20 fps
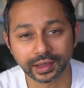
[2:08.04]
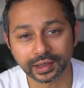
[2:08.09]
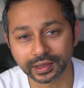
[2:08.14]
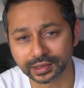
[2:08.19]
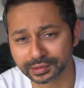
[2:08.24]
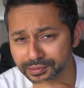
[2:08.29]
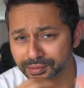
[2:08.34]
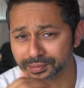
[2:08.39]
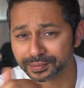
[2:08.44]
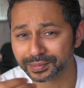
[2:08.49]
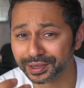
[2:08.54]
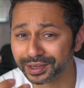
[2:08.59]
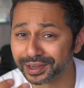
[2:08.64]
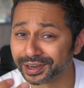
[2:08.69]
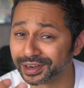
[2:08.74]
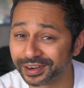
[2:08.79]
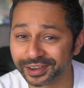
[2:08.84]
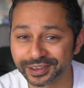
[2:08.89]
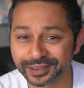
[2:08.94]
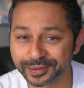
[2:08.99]
It
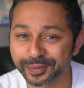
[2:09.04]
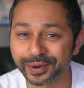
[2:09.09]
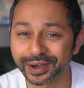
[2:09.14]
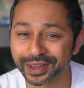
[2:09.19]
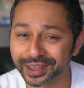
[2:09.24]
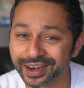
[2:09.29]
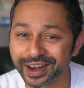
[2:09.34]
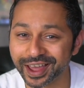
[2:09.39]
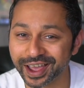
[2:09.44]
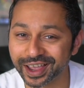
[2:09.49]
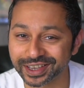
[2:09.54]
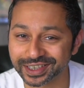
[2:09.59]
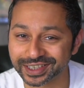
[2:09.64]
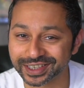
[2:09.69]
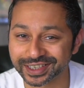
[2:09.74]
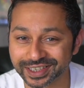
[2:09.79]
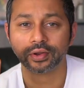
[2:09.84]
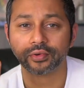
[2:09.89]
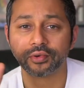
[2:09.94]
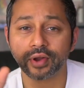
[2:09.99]
looks pretty nice.
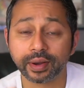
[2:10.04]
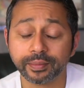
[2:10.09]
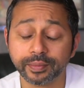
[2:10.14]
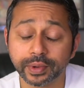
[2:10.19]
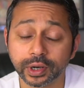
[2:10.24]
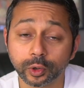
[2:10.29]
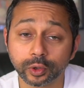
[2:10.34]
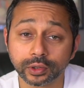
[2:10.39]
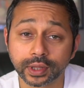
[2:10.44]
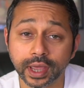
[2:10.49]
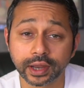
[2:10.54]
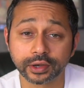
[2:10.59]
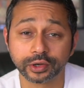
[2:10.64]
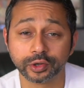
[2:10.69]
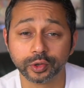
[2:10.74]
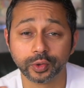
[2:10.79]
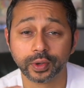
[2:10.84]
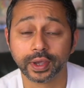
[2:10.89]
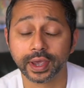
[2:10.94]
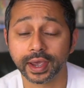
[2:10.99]
So right below that
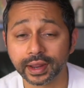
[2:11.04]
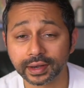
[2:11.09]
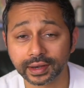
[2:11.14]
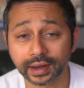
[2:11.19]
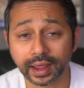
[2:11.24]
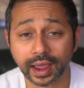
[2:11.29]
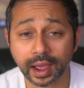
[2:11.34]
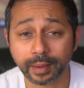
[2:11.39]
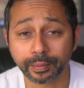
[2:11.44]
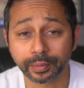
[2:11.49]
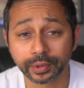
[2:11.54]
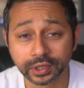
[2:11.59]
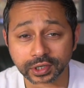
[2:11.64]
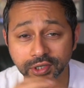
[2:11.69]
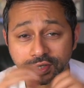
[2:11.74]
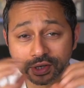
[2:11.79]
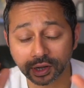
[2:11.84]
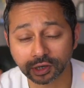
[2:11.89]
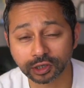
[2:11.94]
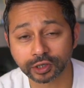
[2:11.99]
you get
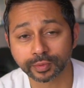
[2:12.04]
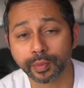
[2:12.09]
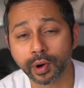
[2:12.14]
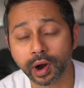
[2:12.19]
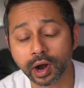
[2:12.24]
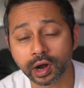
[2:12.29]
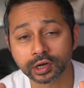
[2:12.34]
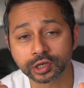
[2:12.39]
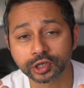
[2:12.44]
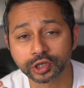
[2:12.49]
Apple's Touch Bar.